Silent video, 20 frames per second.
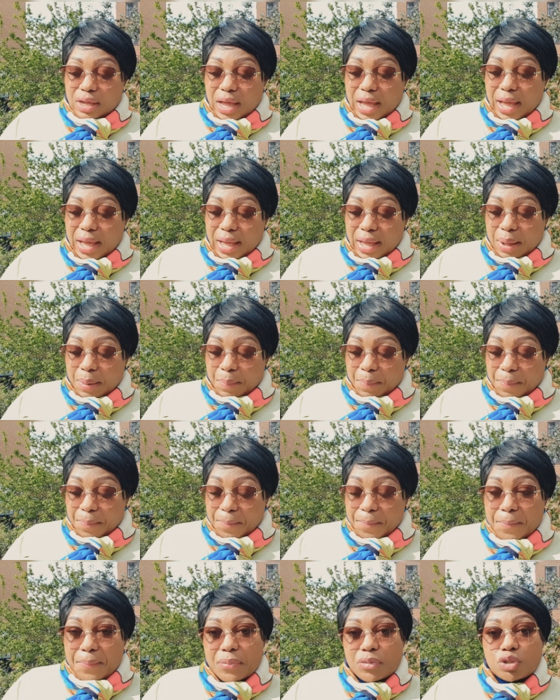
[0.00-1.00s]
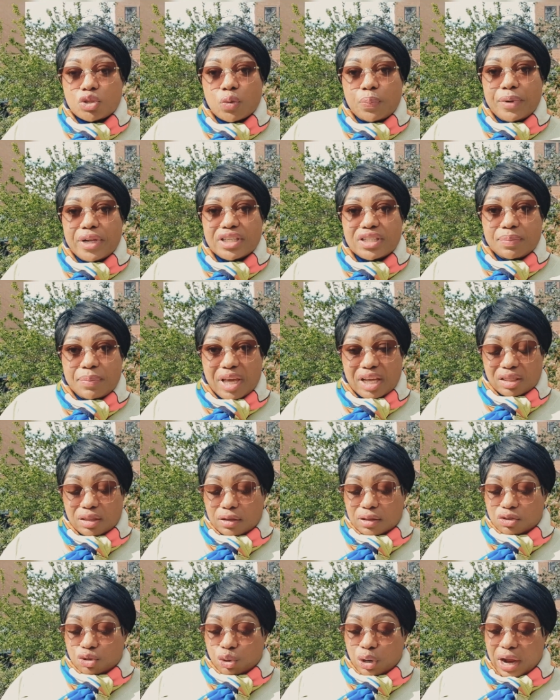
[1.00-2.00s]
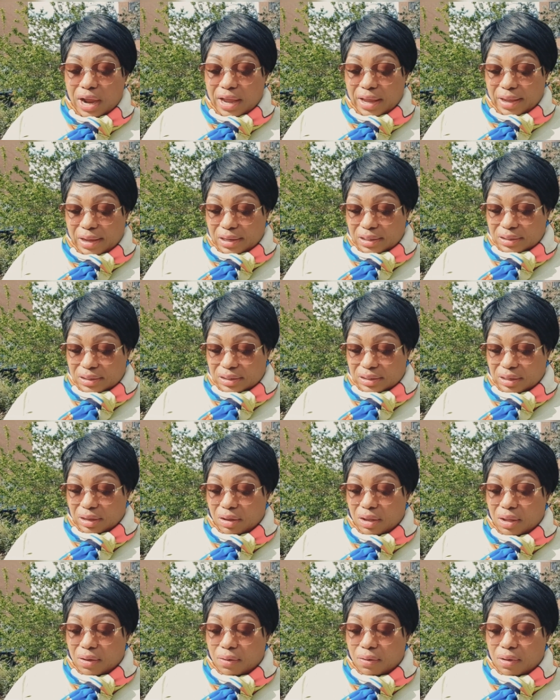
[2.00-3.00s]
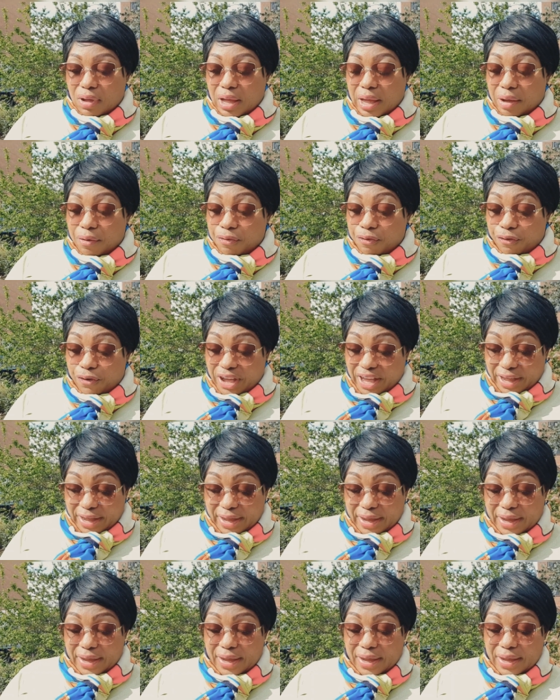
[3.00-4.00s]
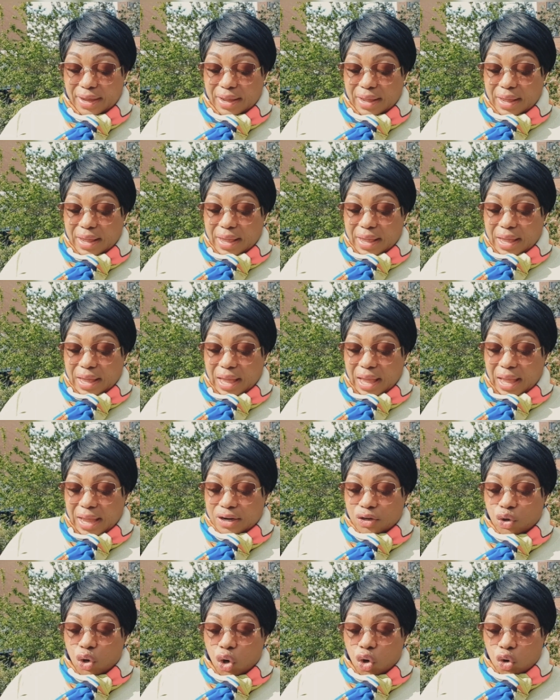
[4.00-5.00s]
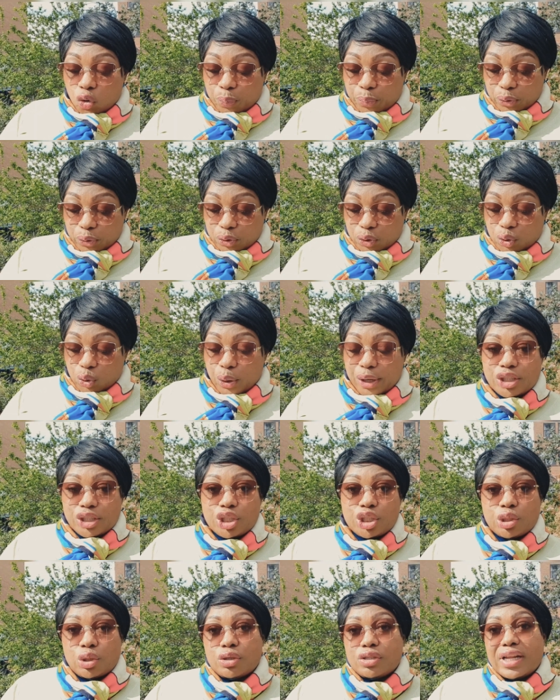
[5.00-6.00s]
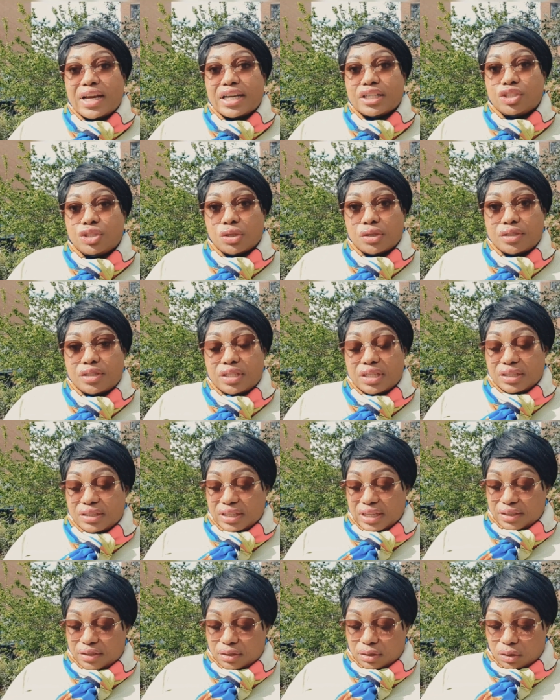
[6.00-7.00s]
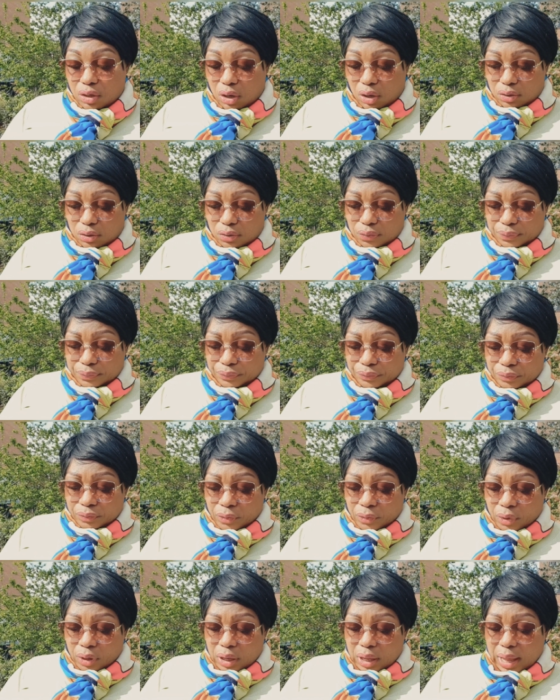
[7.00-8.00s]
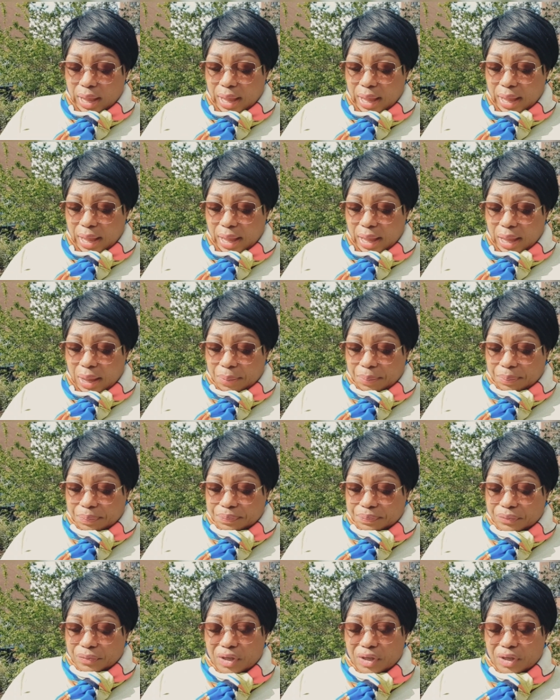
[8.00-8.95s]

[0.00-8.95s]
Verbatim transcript: make the trials fair and open to ensure that justice is done. And